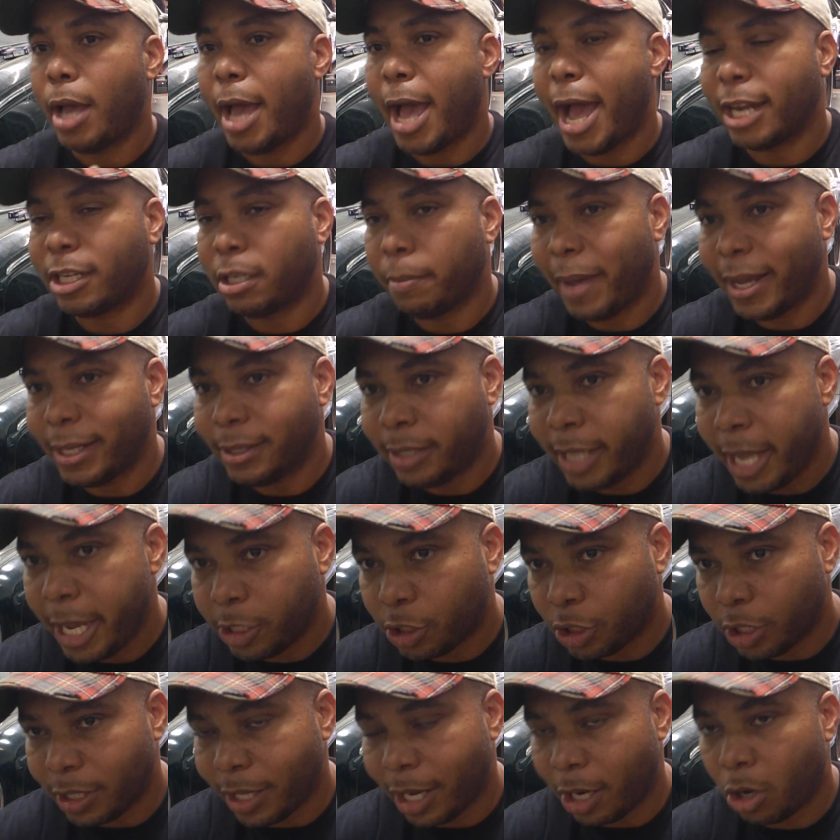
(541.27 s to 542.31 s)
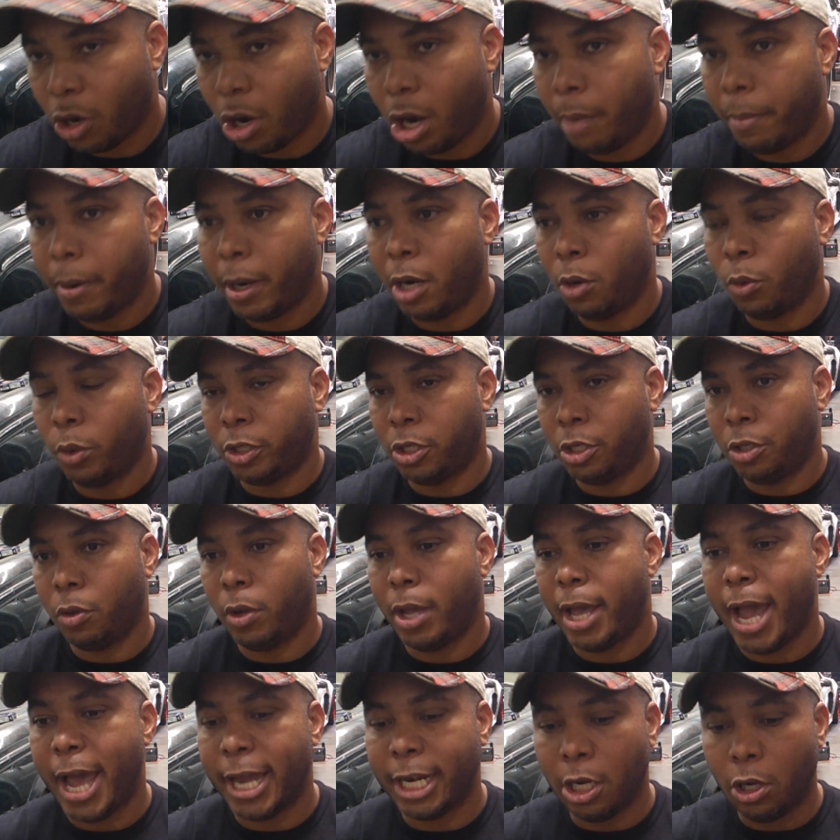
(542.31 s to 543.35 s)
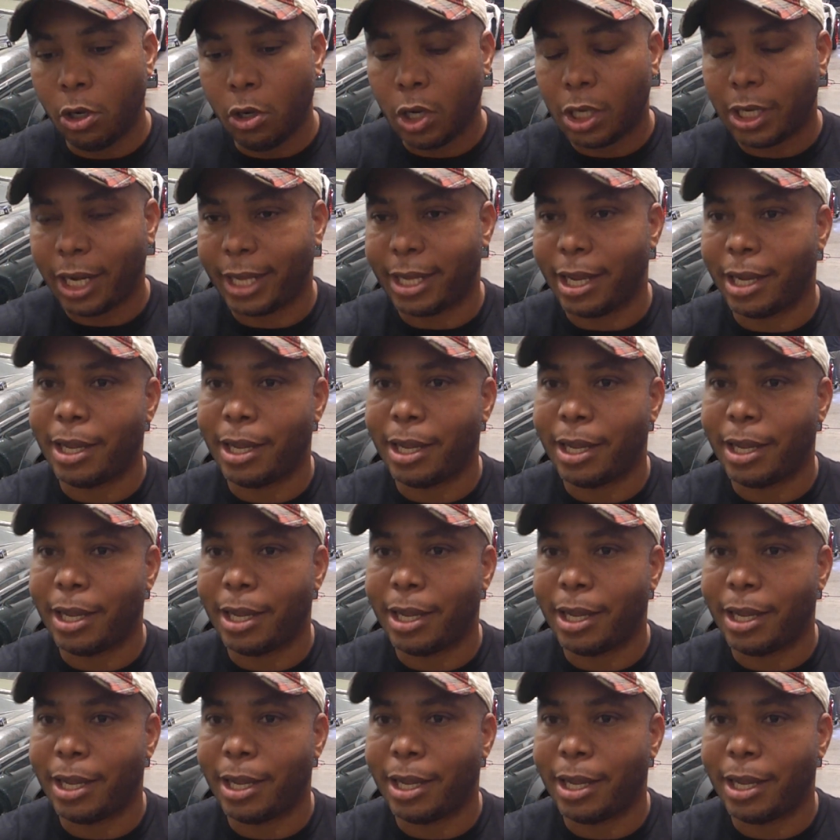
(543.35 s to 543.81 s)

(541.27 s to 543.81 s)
atomization that a carburetor would do. And it looked like a